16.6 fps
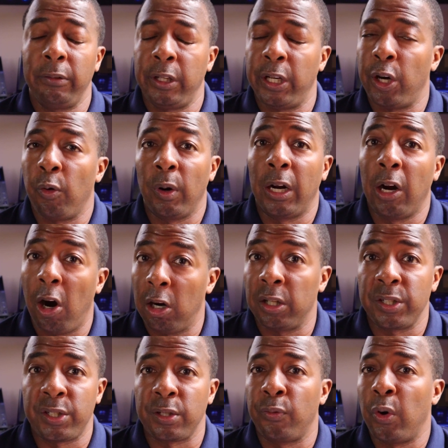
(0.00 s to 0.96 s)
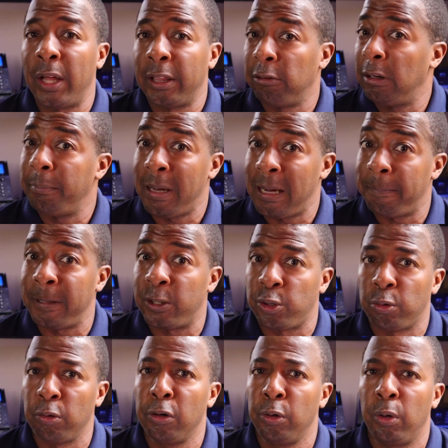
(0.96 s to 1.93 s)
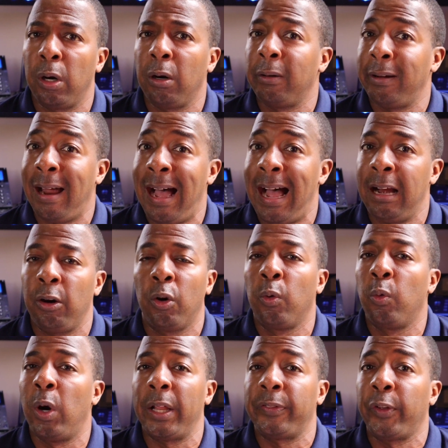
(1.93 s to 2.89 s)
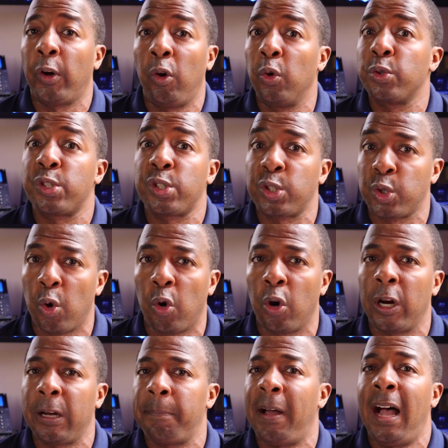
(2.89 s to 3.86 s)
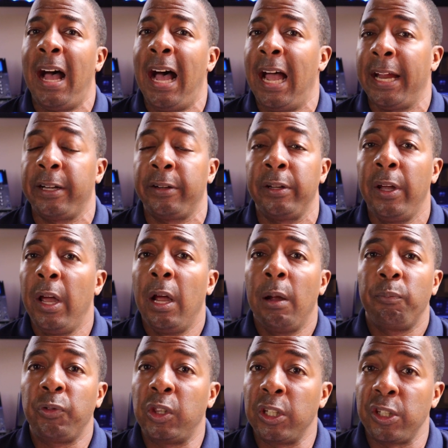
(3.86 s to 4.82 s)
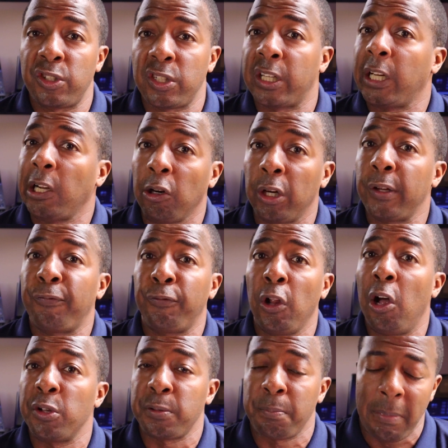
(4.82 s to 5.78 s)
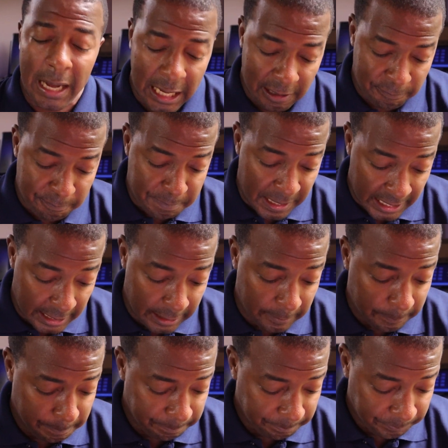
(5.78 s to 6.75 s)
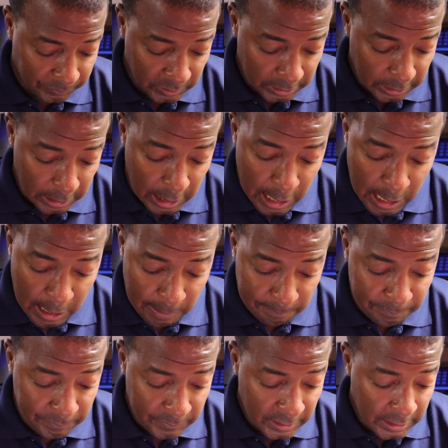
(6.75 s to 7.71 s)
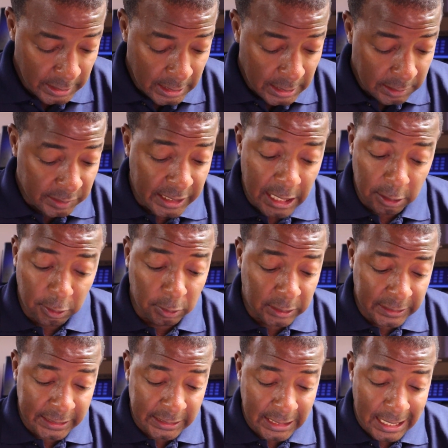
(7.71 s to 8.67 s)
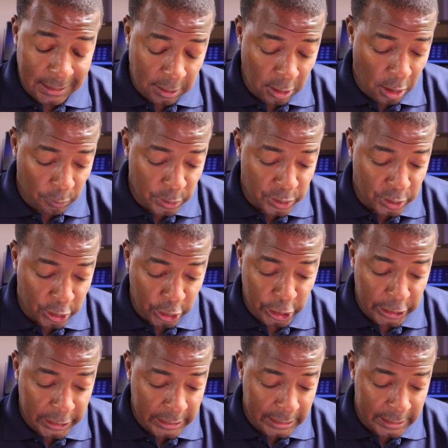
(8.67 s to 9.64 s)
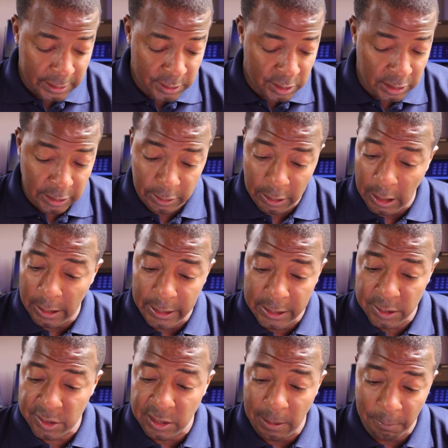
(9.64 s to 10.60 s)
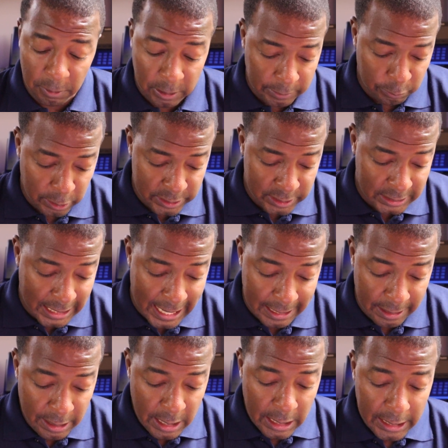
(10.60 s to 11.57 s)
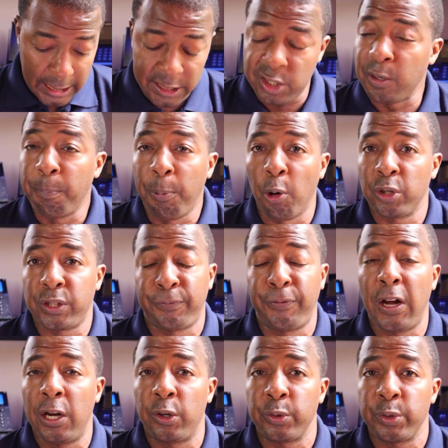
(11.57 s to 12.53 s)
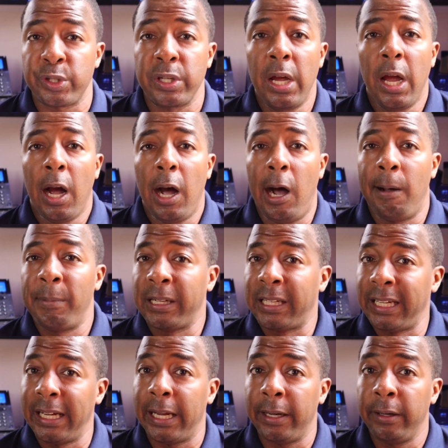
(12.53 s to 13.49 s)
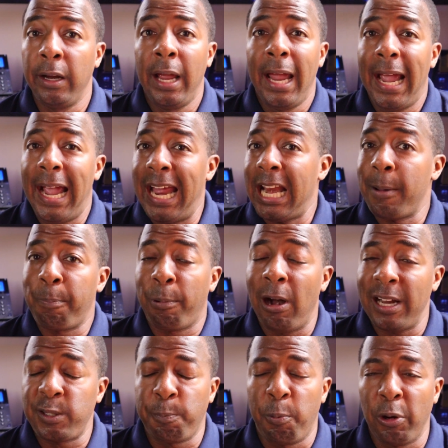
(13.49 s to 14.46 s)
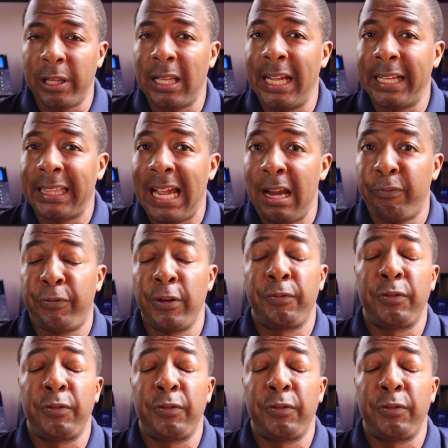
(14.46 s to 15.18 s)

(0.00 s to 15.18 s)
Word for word: you know, regardless of whether it may be true or not, or what the whole story behind the security flaws may have been. Um, the other thing that I thought was good is, that, uh, in summary, was that it supports phones. Um, again, at a price point like that,